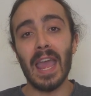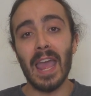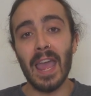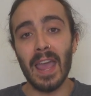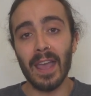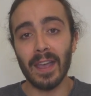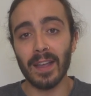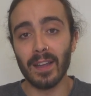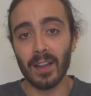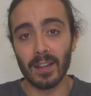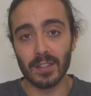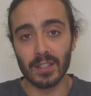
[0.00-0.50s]

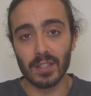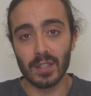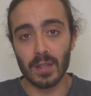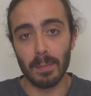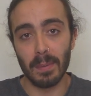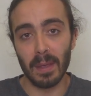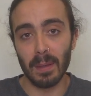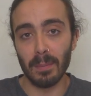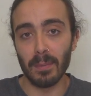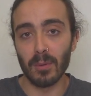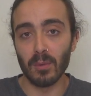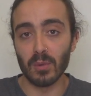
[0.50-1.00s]
haircuts to
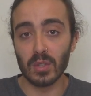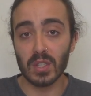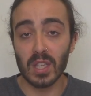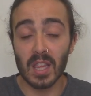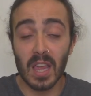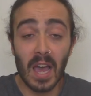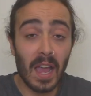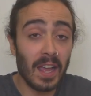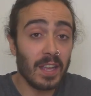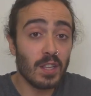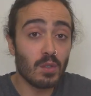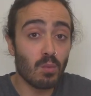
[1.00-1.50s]
people. So
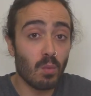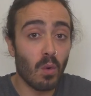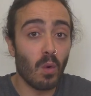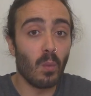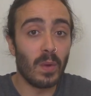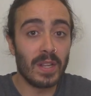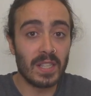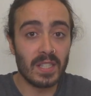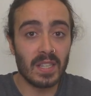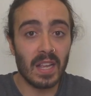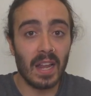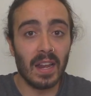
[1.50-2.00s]
that is what
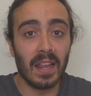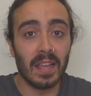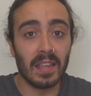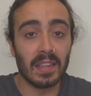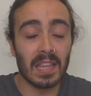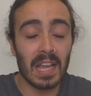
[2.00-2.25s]
we're selling.